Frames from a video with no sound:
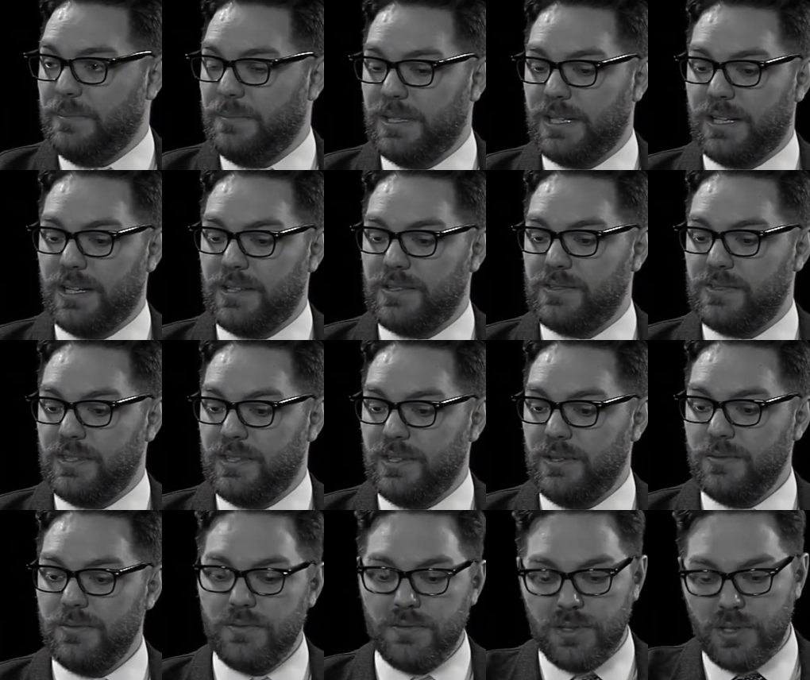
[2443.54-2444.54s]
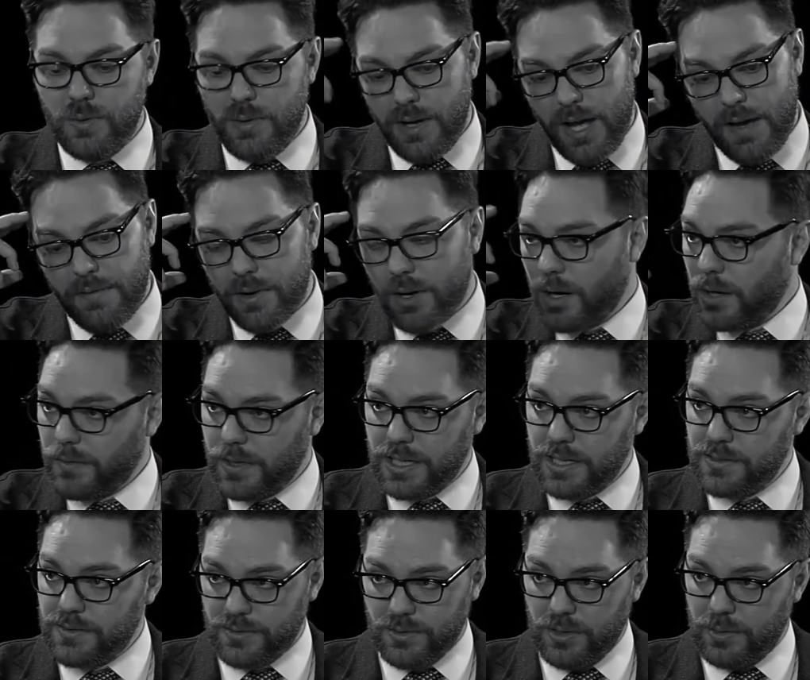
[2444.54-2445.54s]
because you have it
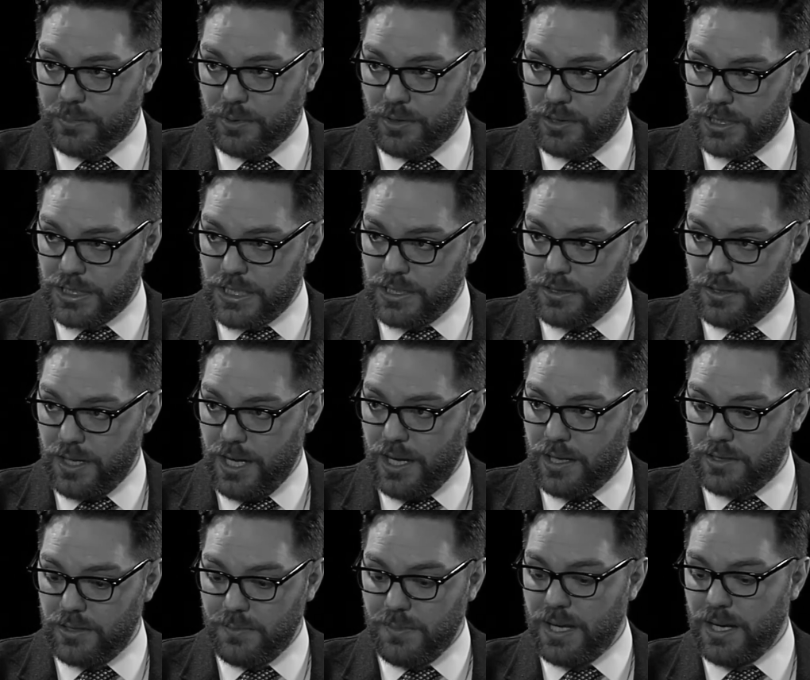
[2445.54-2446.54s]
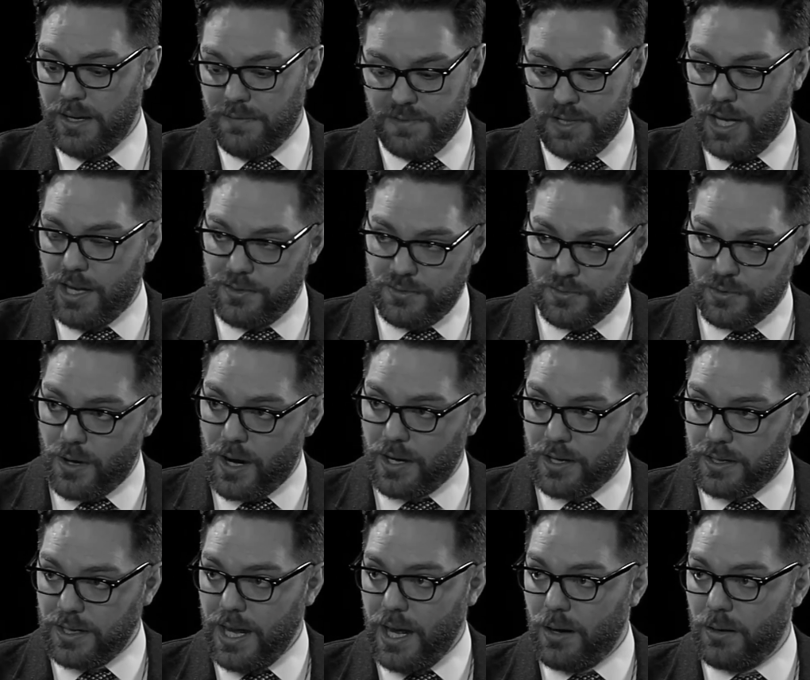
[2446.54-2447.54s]
already storyboarded in your head. You may have not
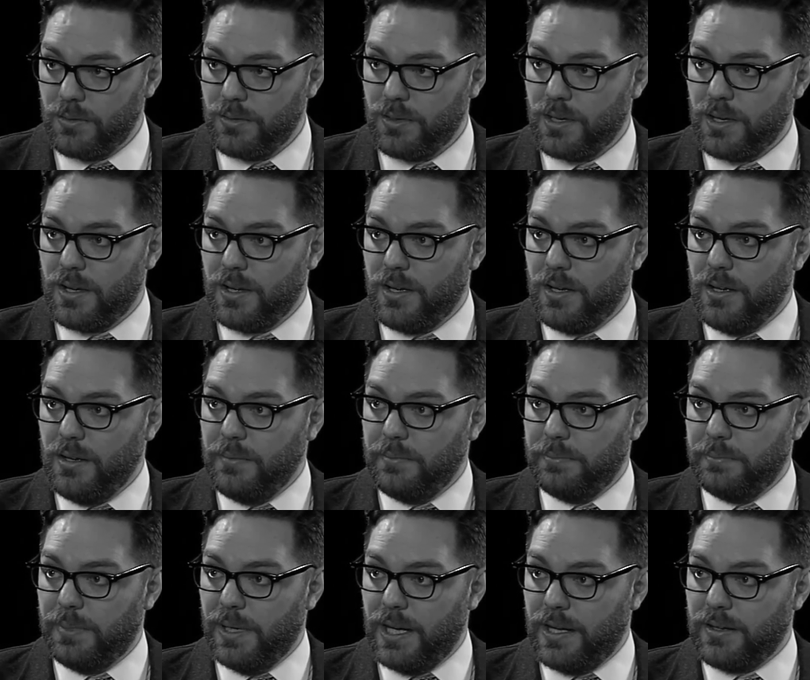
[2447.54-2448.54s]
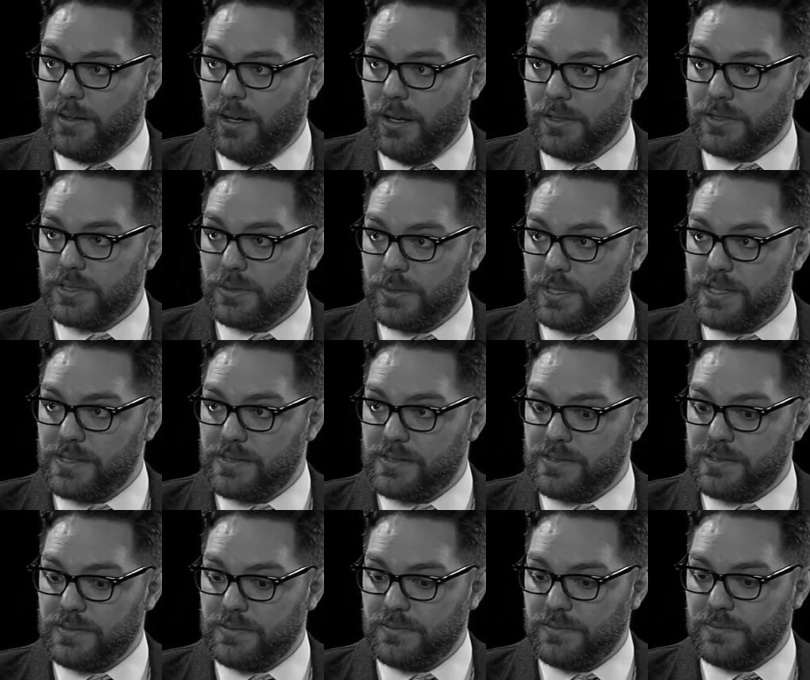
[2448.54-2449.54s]
drawn it out, but also
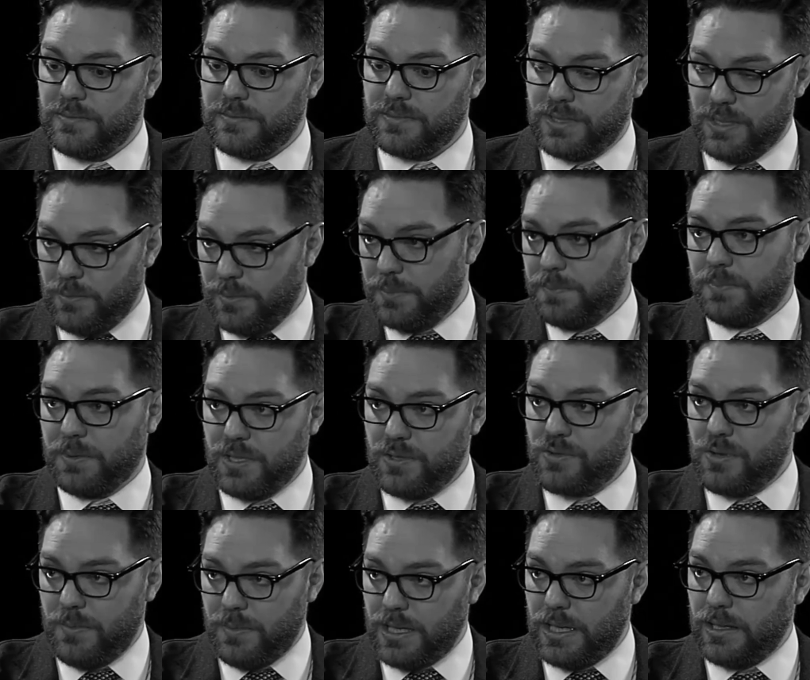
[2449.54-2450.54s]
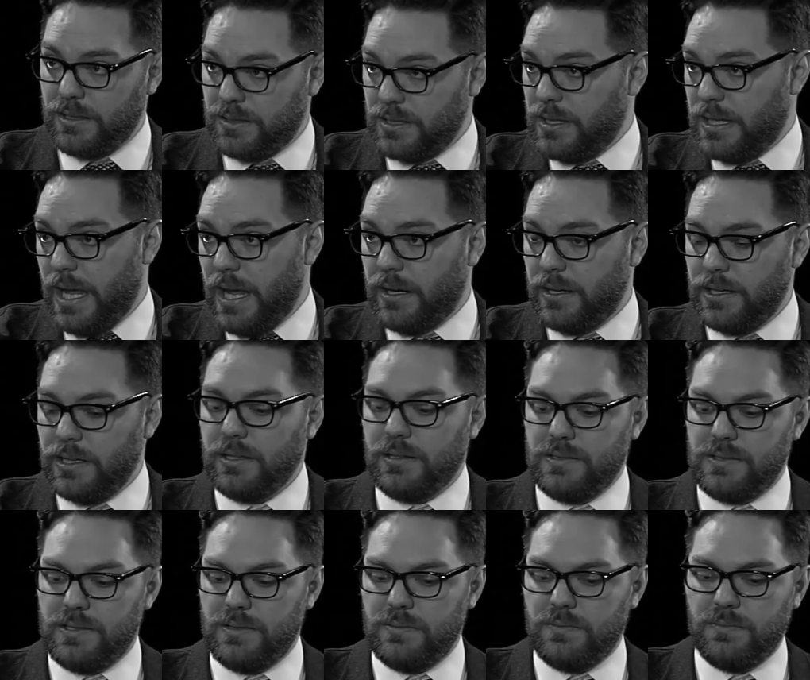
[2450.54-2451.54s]
as someone contributing to the editing,
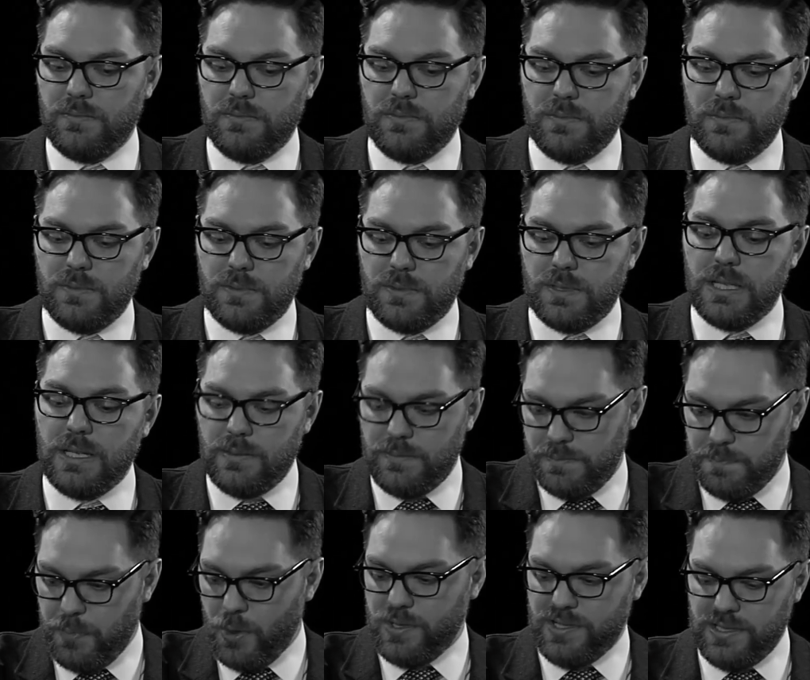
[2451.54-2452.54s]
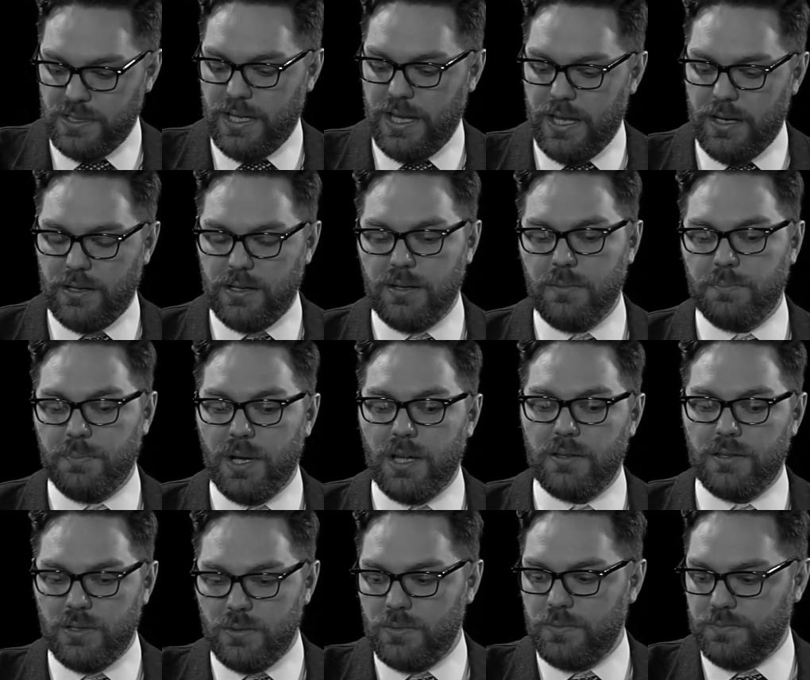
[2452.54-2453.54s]
because you didn't personally edit it,
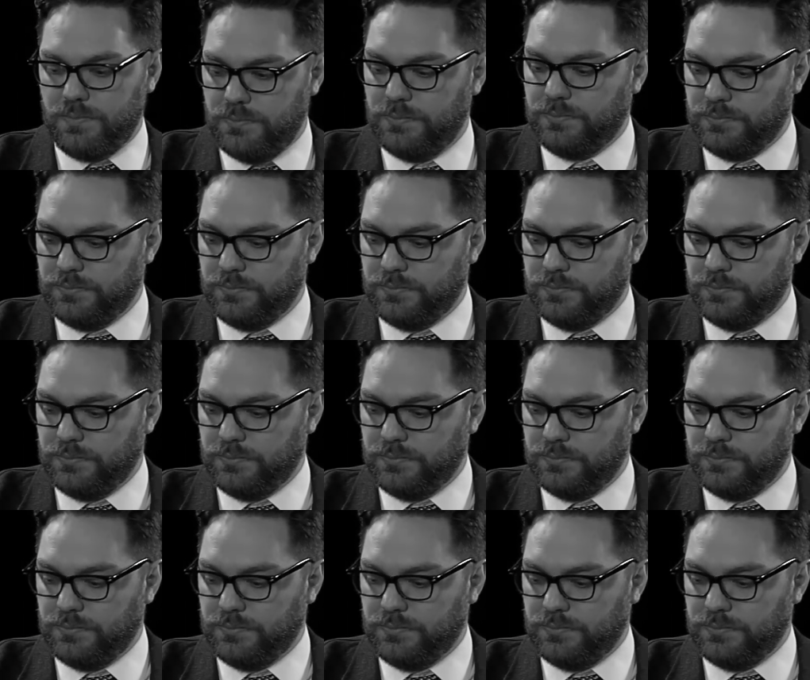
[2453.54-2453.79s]
but you